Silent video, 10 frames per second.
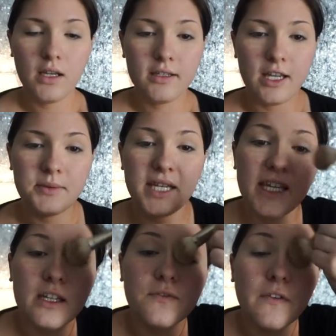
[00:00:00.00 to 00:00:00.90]
Now I'm taking
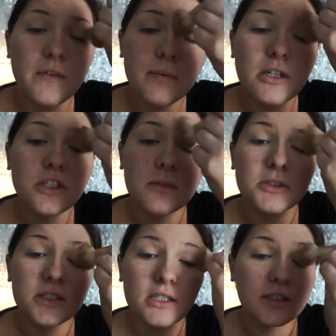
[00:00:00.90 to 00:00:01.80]
a fluffy brush and I'm
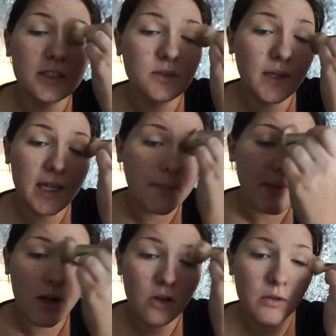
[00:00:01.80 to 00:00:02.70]
just going to dust away that
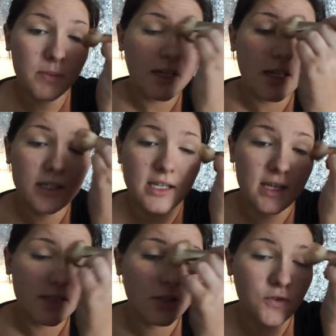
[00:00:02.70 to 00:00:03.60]
powder because it
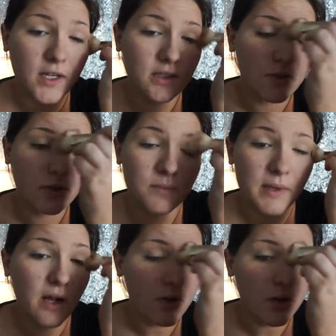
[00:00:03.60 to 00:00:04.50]
is a translucent
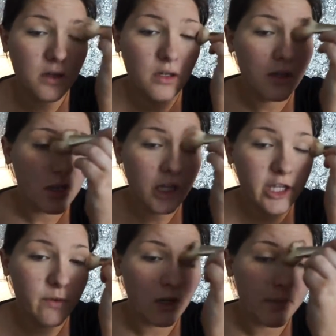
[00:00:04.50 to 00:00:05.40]
powder.
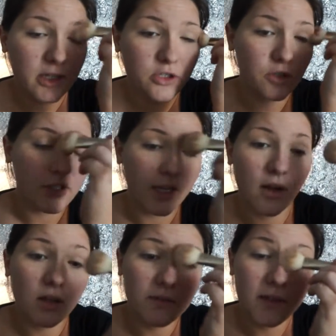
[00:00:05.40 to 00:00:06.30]
You want to make sure you get
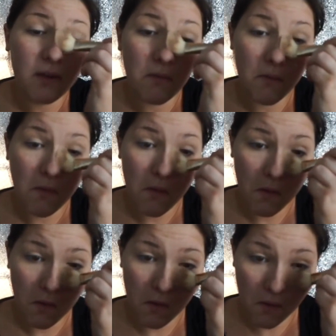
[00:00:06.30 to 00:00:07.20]
all of it
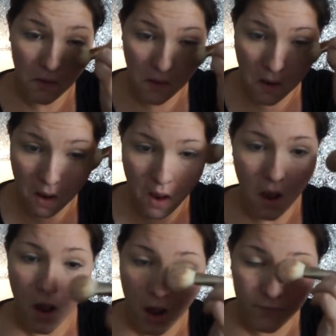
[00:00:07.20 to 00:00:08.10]

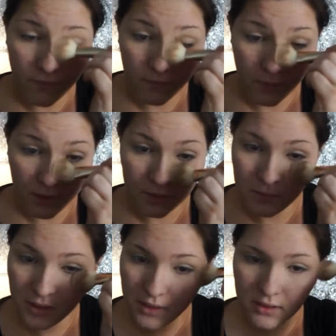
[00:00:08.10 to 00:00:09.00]
off of where you
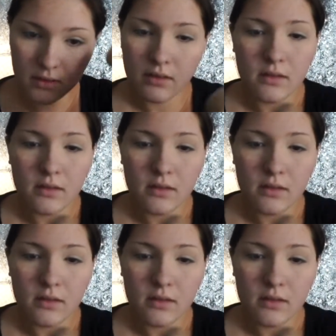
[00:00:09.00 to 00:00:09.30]
put it.